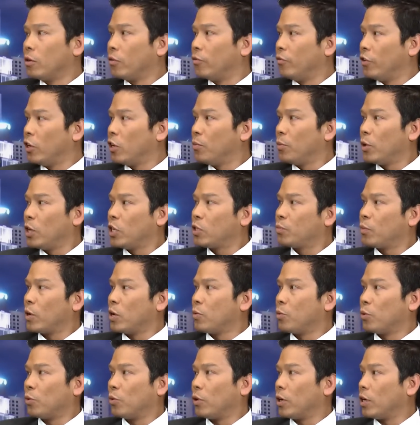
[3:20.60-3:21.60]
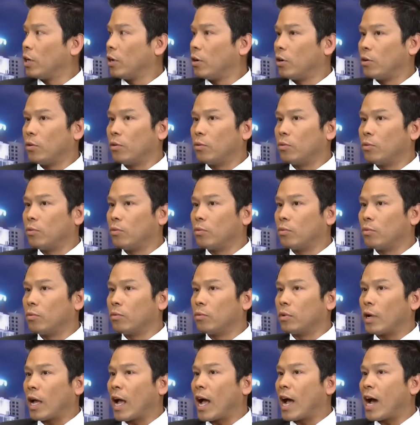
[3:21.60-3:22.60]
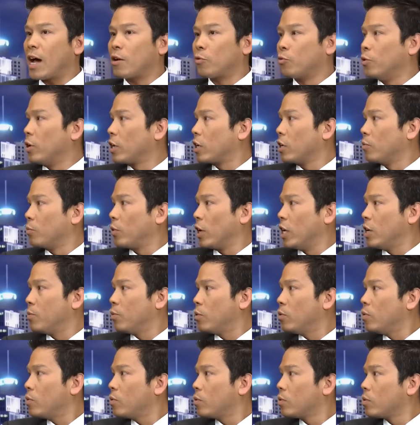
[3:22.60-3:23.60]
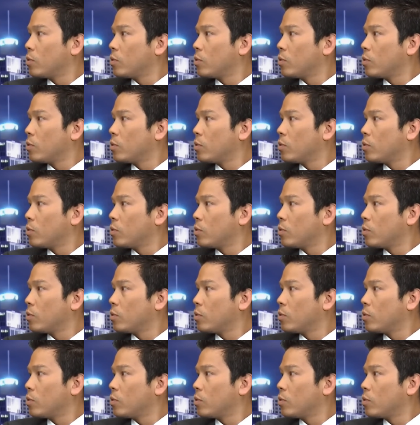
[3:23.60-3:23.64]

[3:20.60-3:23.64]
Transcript: Vietnamese people are hard-working people.